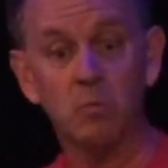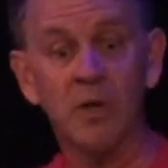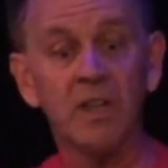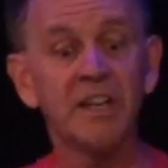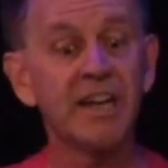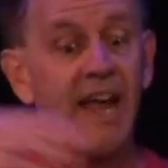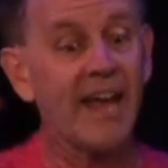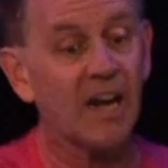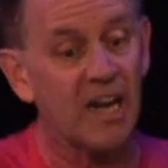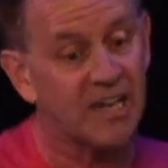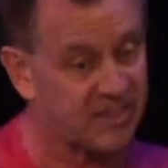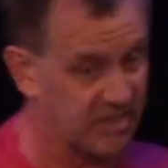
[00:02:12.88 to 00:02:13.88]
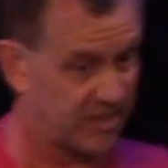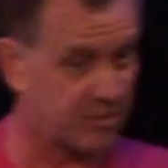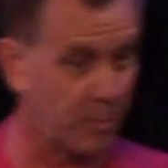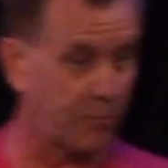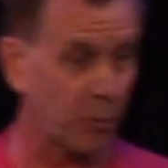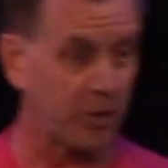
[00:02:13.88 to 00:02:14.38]
well into
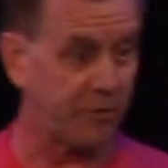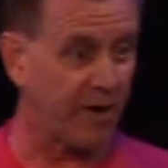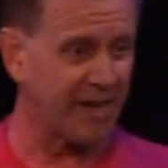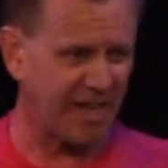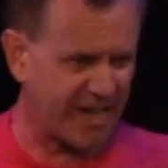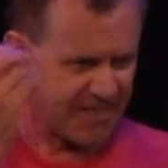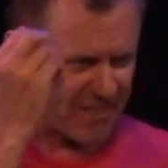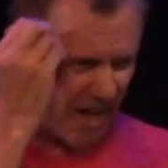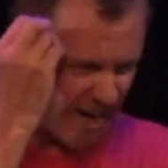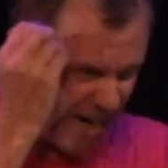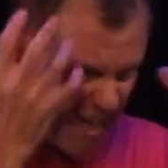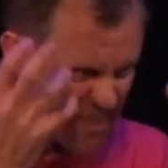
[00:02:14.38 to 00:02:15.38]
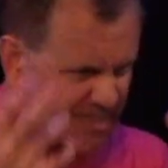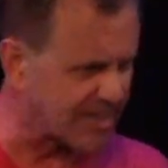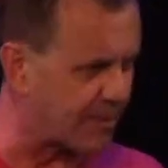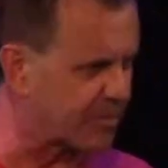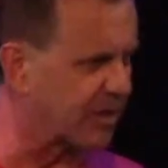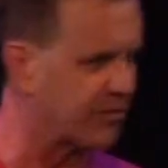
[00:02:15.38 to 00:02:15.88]
adolescence, before you finally get the
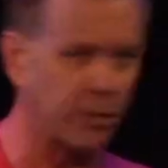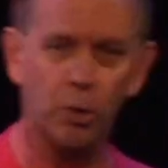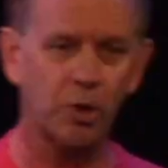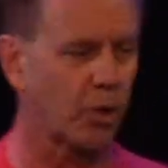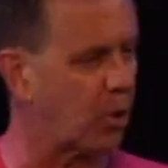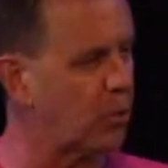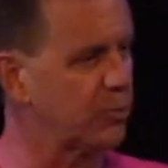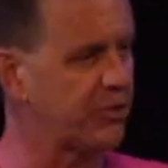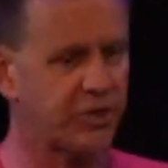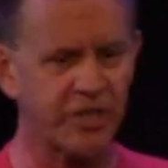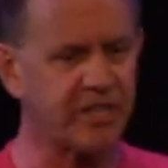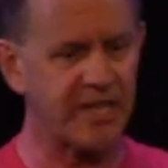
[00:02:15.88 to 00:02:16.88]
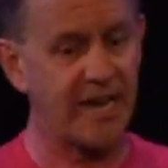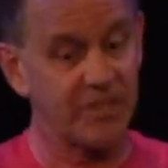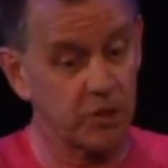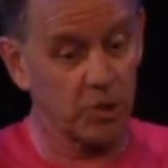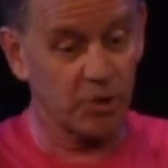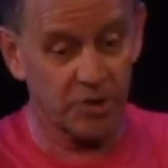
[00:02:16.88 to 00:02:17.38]
concept of your own shit,
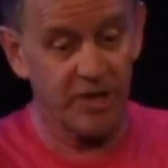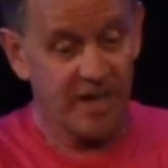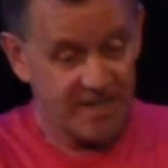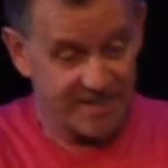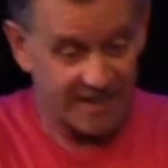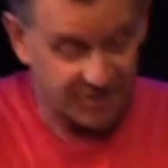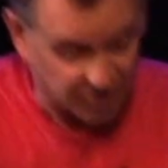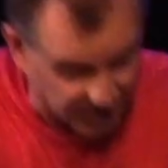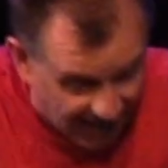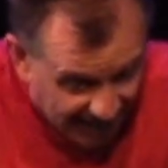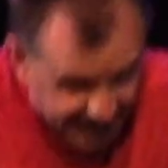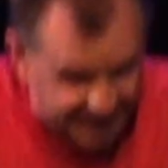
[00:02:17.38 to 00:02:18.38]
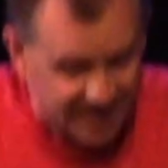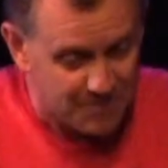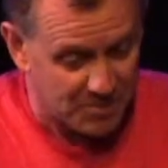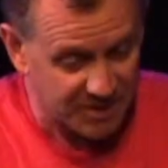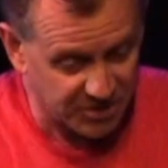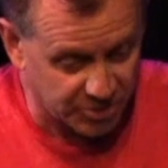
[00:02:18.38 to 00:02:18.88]
and you learn not to lie
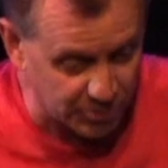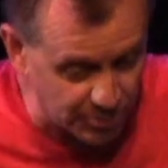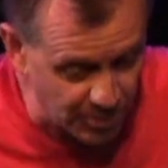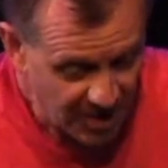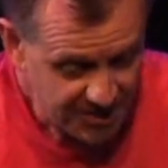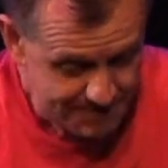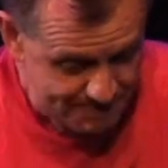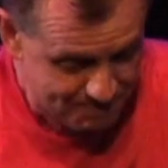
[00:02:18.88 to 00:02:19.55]
in it, but to